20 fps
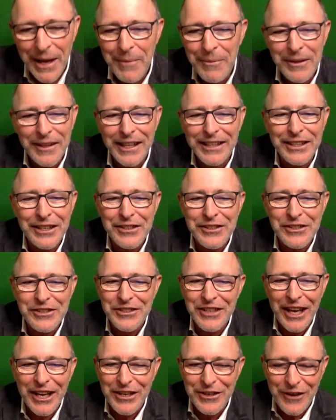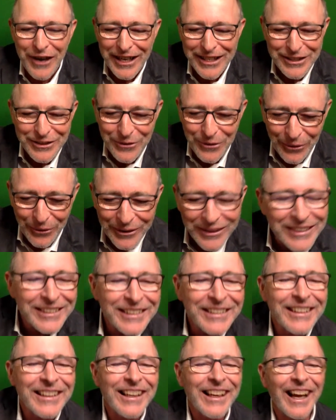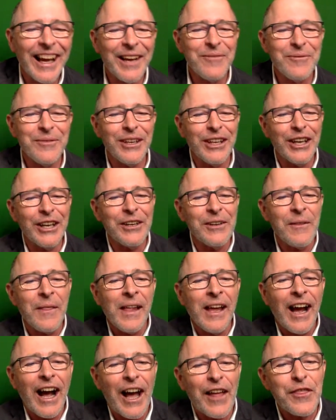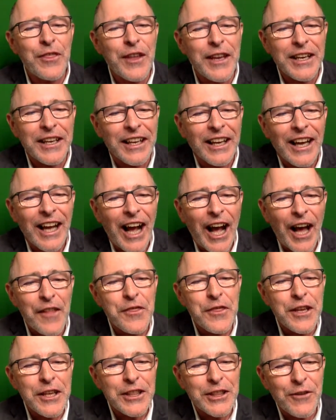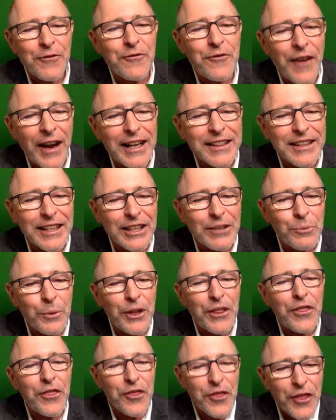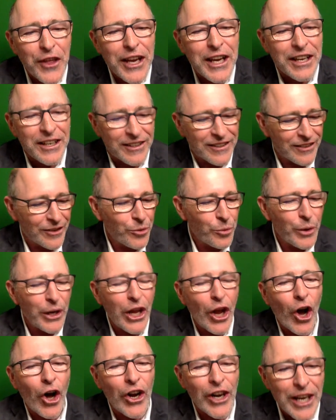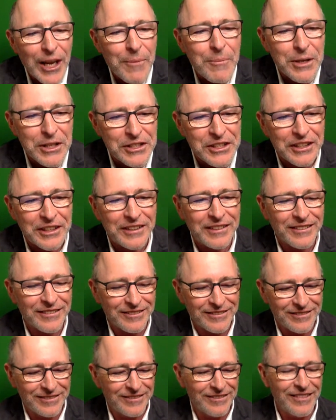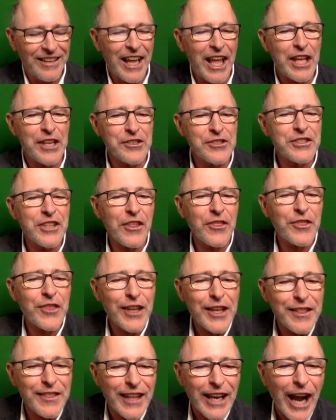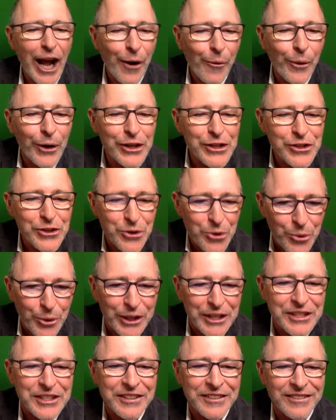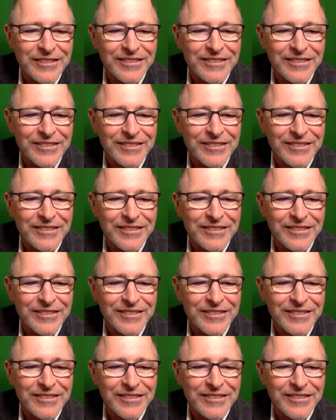Maybe that doesn't sound right at all. Um, you know, I think I think the fact that we think we are limited is the thing that I want to quit.